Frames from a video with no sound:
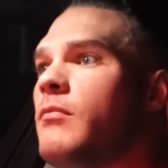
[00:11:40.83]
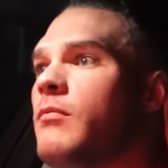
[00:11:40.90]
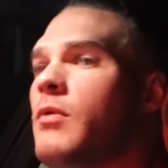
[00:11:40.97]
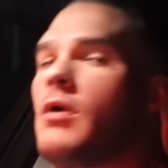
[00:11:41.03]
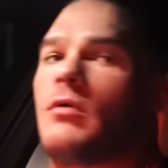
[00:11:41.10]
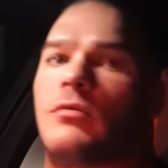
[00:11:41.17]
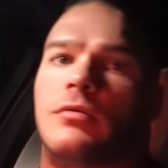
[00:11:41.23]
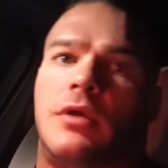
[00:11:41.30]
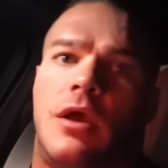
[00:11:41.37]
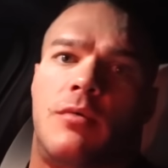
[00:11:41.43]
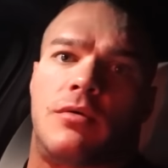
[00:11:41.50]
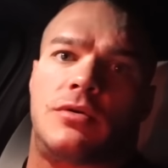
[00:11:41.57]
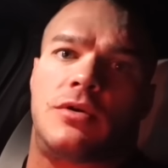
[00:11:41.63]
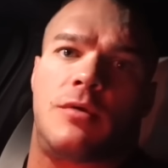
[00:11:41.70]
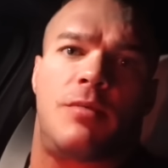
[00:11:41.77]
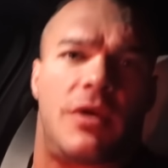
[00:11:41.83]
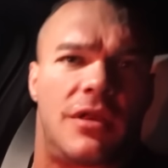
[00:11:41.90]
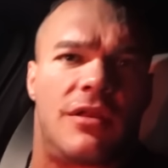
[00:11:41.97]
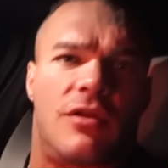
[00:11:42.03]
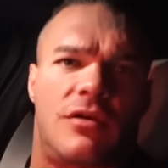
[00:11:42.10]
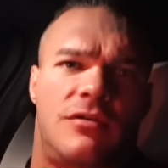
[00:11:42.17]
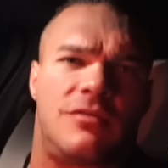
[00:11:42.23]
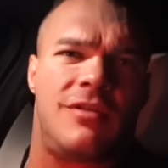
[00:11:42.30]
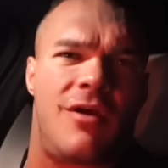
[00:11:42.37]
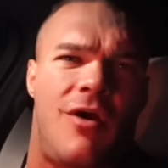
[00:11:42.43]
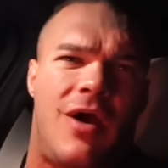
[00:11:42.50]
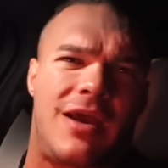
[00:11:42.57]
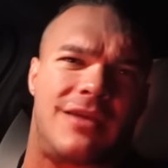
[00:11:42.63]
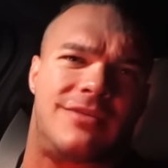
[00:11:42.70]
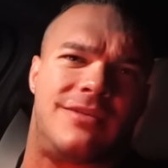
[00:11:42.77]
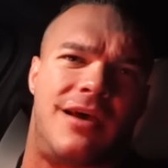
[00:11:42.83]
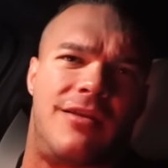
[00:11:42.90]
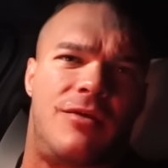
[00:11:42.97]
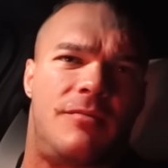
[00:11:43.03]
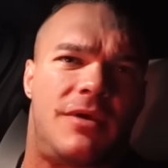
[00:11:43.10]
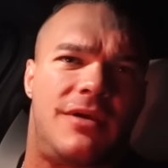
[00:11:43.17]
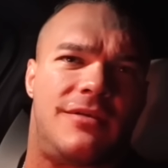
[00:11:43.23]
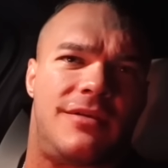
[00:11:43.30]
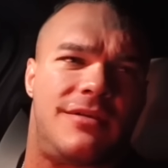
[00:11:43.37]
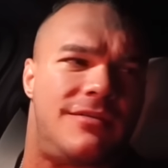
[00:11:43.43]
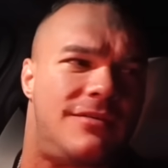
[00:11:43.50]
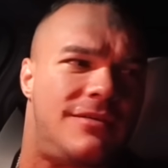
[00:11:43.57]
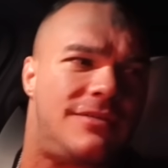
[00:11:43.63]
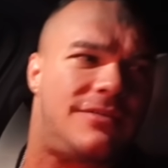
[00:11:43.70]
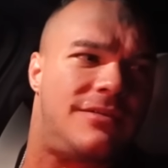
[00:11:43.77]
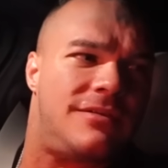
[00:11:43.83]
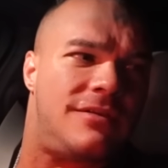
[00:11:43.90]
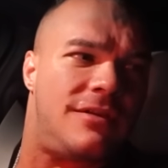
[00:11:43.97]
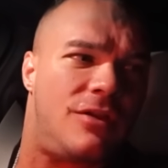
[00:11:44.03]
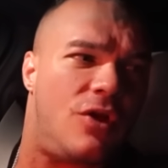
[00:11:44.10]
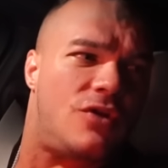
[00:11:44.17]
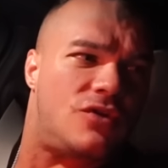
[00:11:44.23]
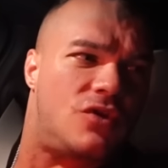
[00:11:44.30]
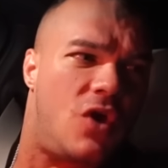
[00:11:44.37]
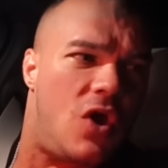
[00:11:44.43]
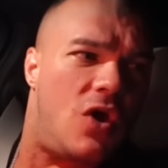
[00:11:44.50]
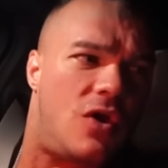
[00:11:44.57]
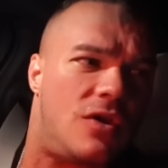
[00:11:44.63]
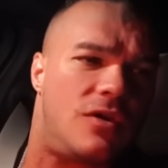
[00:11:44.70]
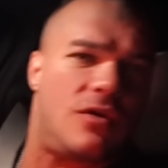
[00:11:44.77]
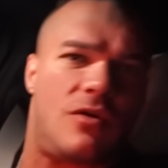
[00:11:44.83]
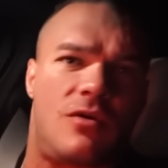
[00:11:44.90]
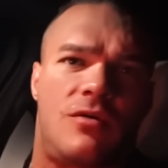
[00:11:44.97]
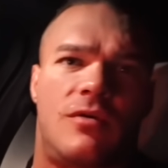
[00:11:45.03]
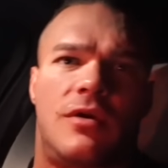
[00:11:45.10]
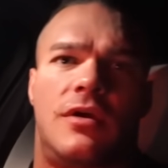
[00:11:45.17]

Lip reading: Well, yeah, we'll show, but it looks, no, I can tell them because it looks good, you know?